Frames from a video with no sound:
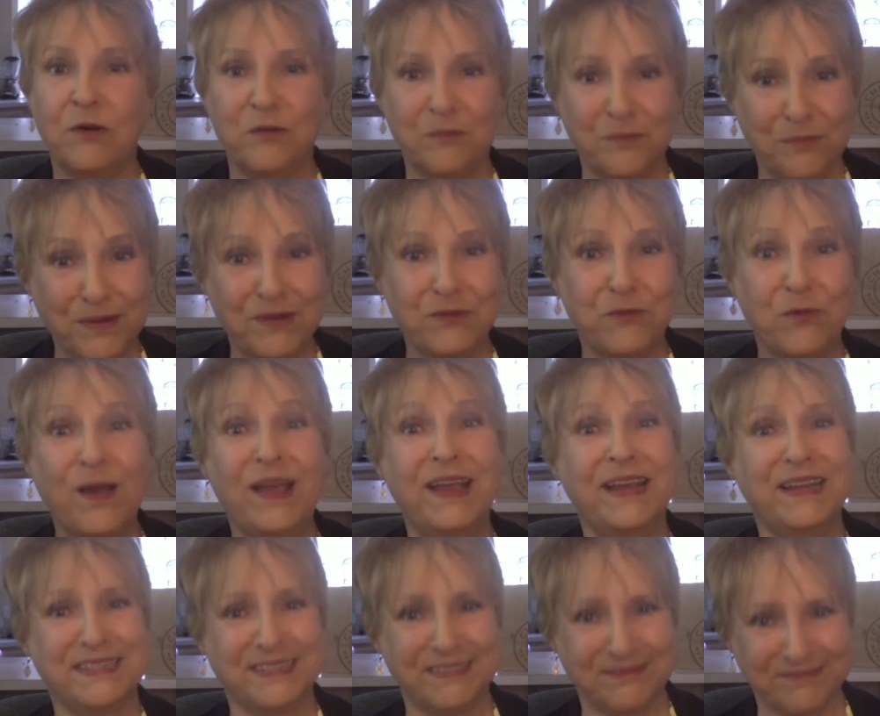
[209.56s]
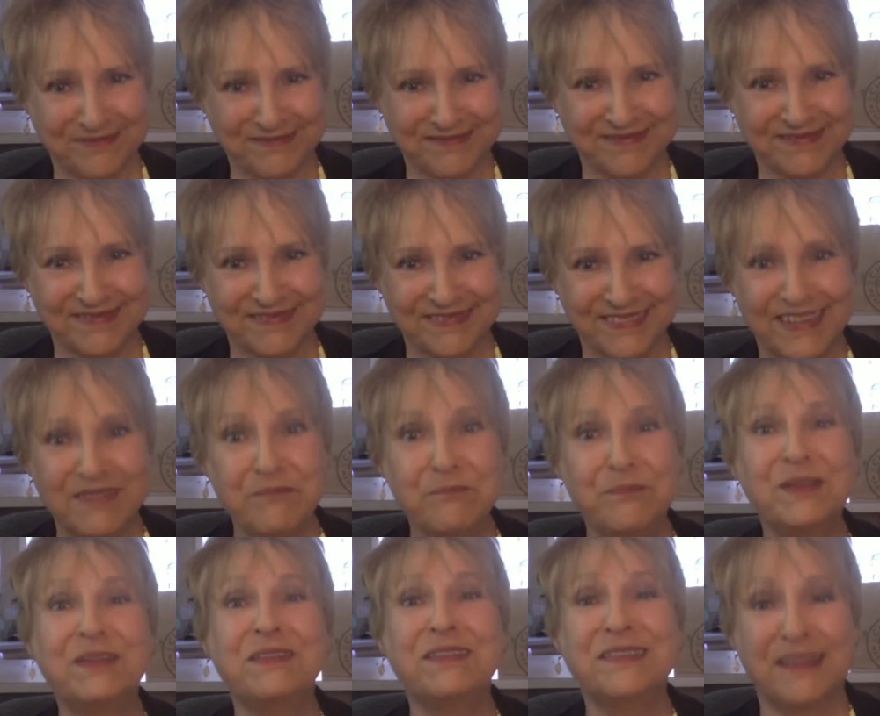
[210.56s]
but wait, it
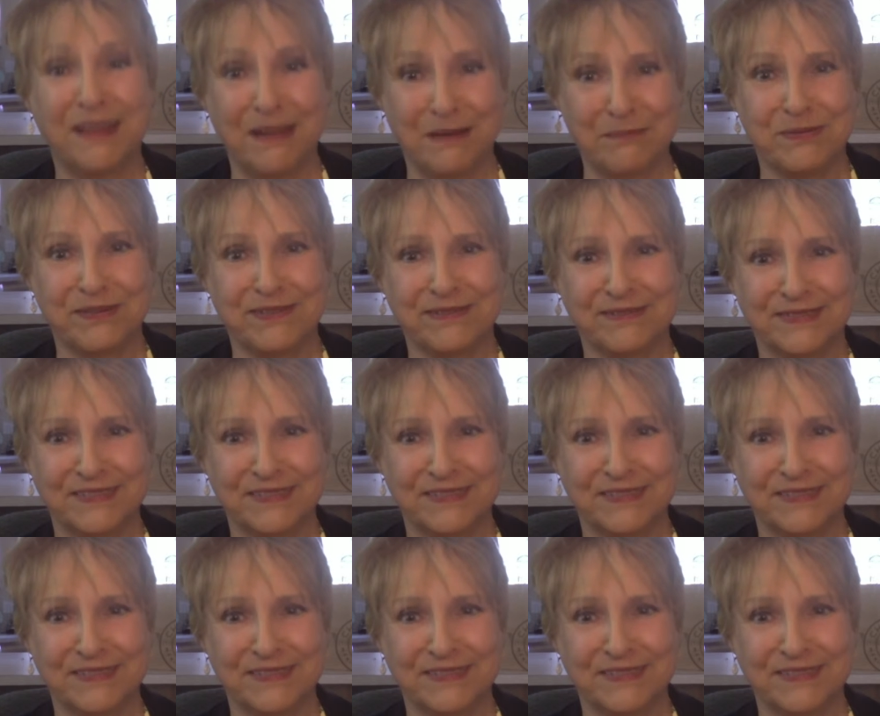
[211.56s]
builds up.